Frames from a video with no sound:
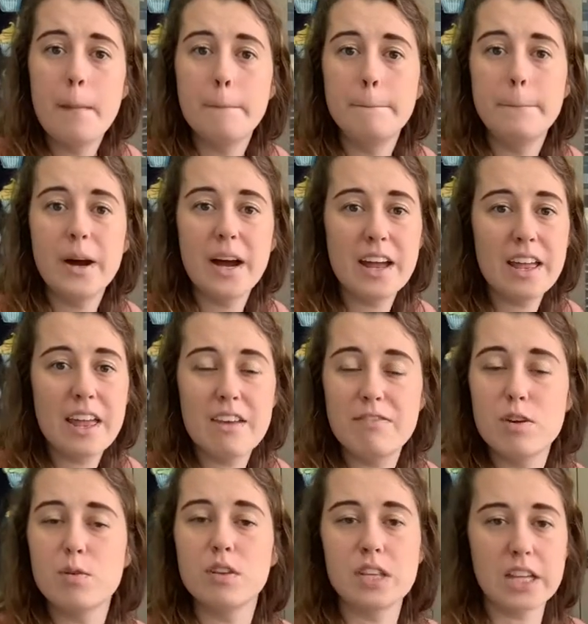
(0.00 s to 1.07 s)
but if
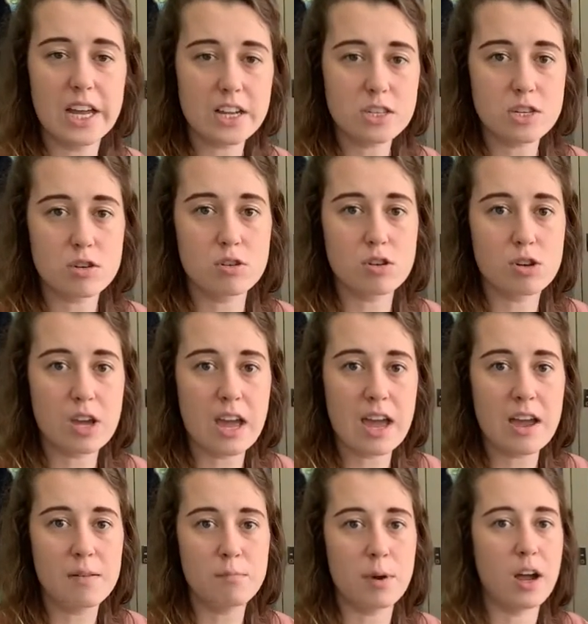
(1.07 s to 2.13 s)
you would like to, you
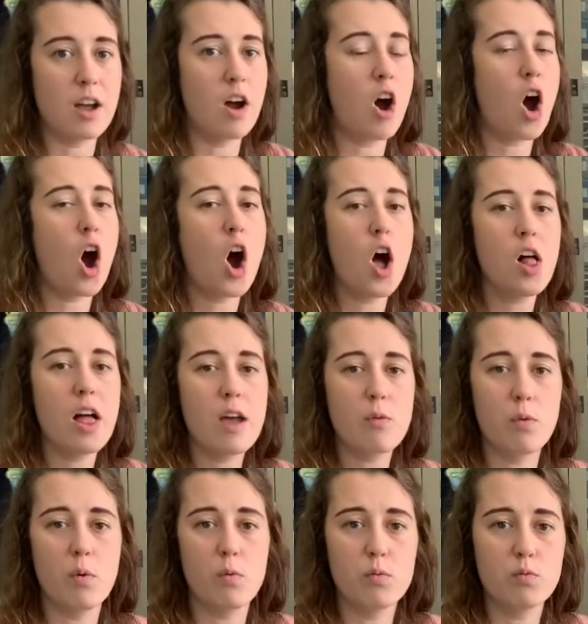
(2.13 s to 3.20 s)
can. But all
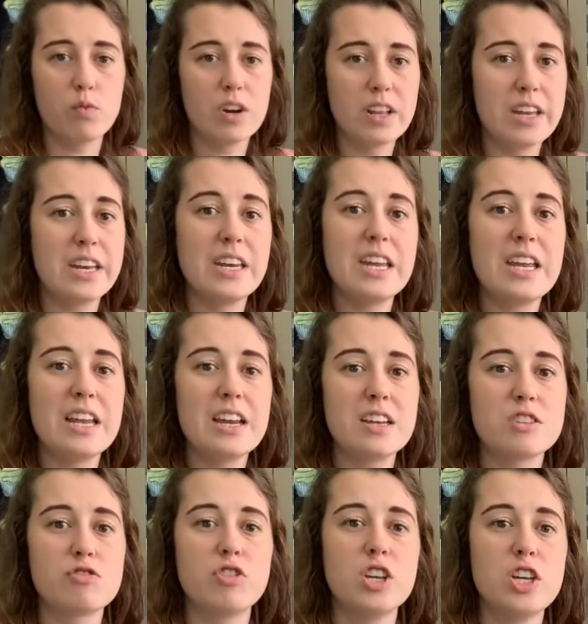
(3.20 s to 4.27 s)
I really need
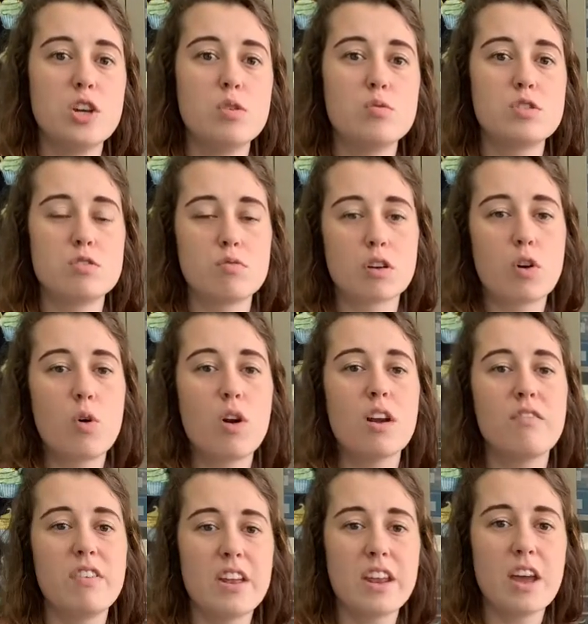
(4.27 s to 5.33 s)
is for you to record
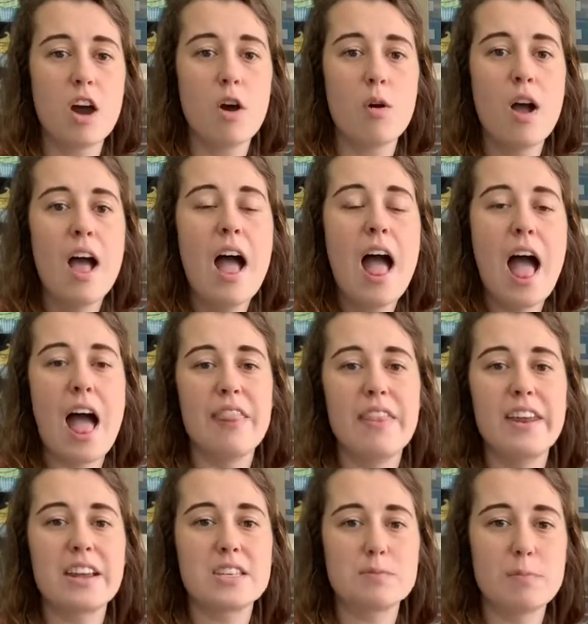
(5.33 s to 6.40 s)
a video and
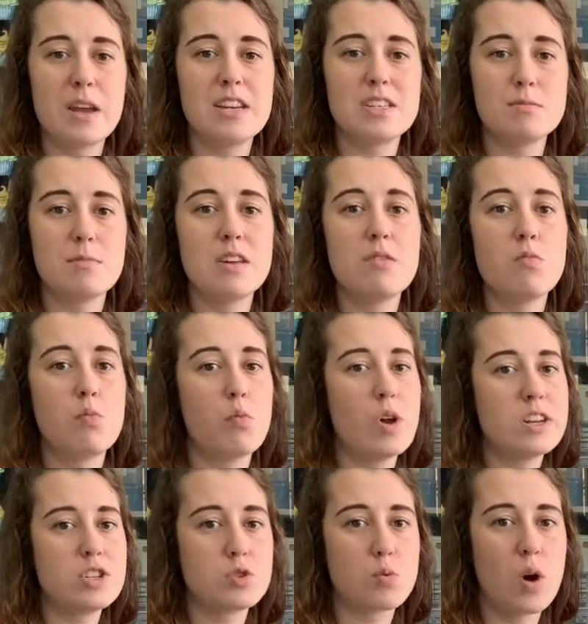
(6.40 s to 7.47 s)
then explain to me
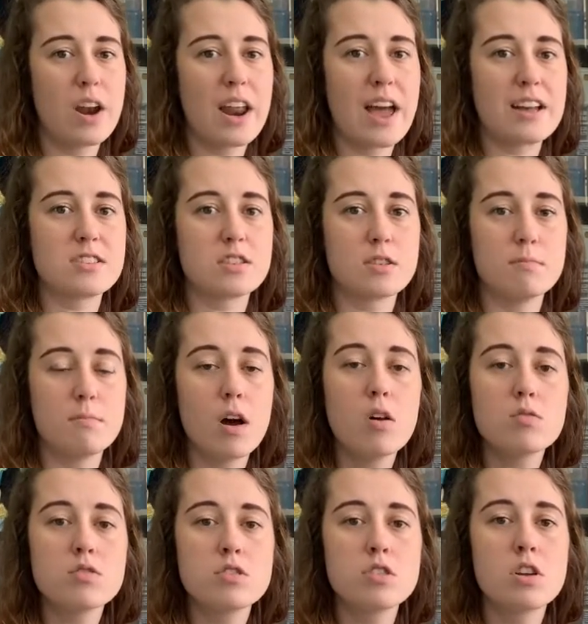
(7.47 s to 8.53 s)
which one has the
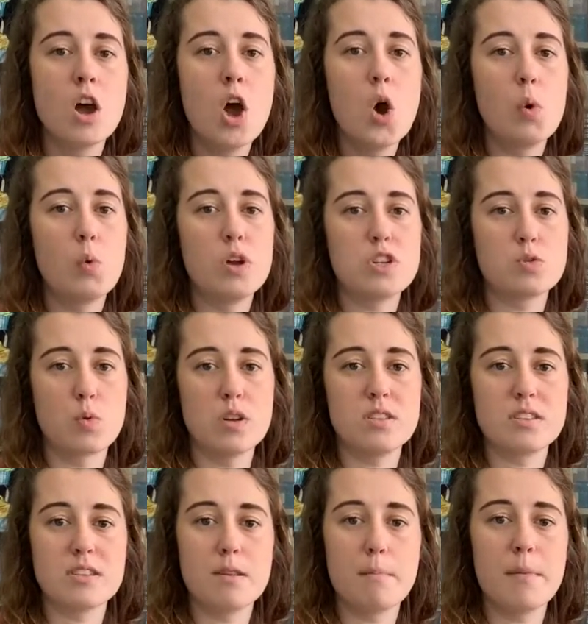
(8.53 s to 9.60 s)
most, which
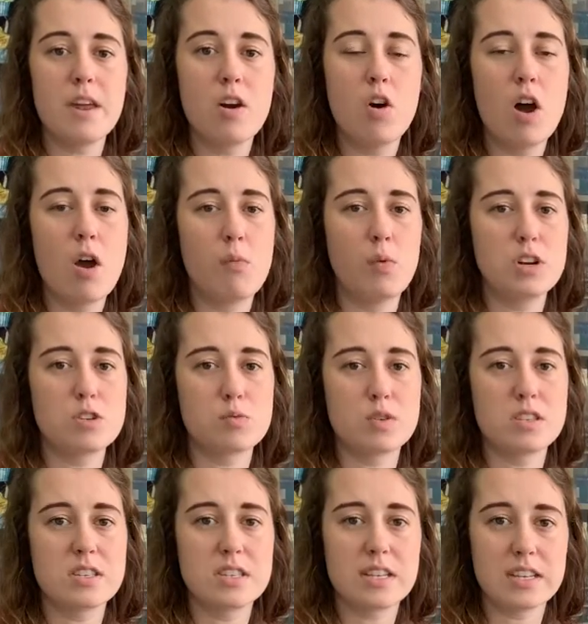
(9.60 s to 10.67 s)
one's in the middle, and which
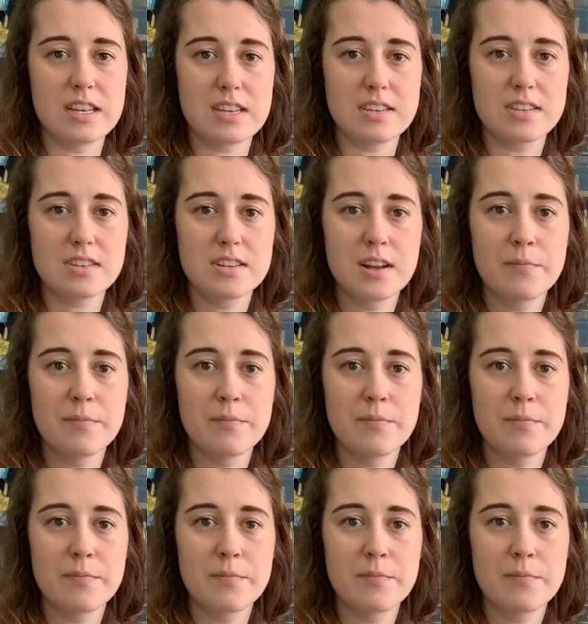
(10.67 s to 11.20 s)
one's the least.